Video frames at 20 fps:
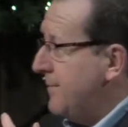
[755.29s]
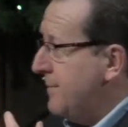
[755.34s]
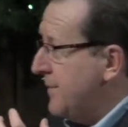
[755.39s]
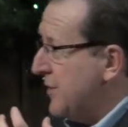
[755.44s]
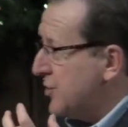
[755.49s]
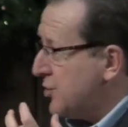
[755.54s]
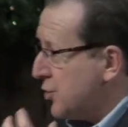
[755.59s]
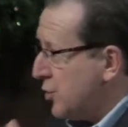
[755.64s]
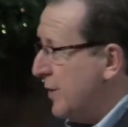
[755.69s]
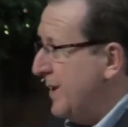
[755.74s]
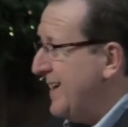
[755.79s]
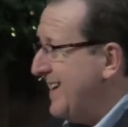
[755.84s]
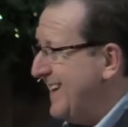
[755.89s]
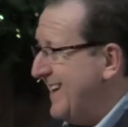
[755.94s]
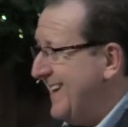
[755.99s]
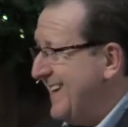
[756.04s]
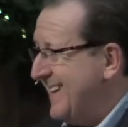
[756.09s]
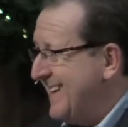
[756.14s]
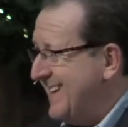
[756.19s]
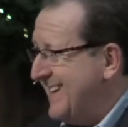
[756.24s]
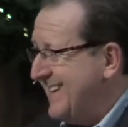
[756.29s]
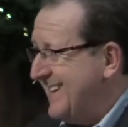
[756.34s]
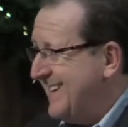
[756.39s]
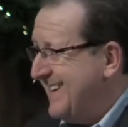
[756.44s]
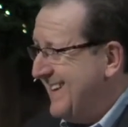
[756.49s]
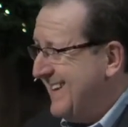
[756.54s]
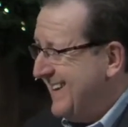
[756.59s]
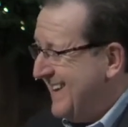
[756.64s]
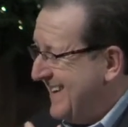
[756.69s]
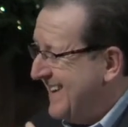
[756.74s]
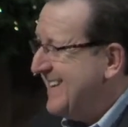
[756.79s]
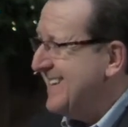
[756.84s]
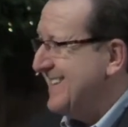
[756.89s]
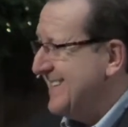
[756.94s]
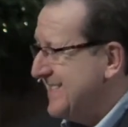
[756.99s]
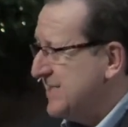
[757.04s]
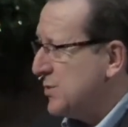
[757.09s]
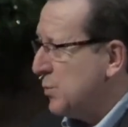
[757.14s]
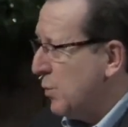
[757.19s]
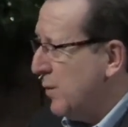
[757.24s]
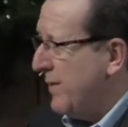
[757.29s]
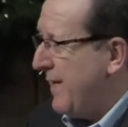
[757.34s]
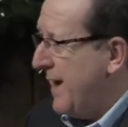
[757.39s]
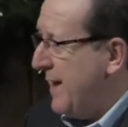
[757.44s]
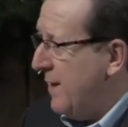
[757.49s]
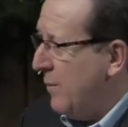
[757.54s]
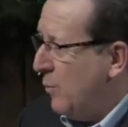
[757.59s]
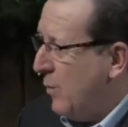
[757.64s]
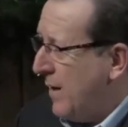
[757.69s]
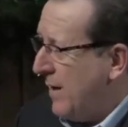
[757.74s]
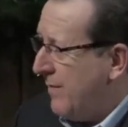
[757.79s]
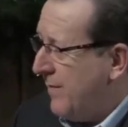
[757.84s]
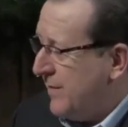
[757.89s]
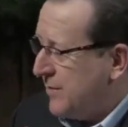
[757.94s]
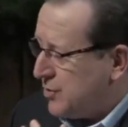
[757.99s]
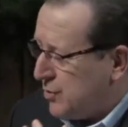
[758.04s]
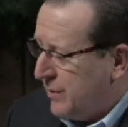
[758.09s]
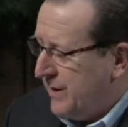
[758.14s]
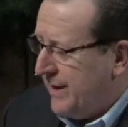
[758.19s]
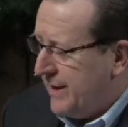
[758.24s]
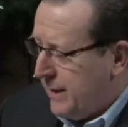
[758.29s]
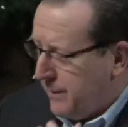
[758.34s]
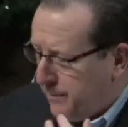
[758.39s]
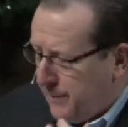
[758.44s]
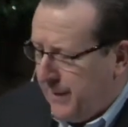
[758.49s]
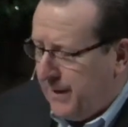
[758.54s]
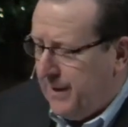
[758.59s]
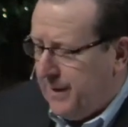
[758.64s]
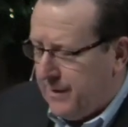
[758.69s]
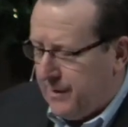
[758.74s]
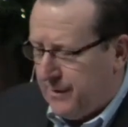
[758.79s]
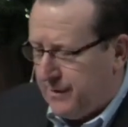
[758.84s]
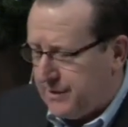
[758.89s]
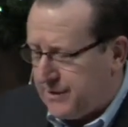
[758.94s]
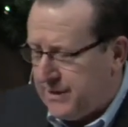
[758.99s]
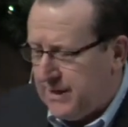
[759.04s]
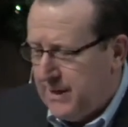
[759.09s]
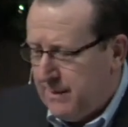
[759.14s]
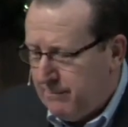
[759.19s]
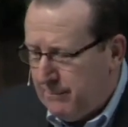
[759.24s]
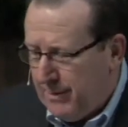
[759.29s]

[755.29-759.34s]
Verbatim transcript: the Trinity is, where, they, where the Trinity appears.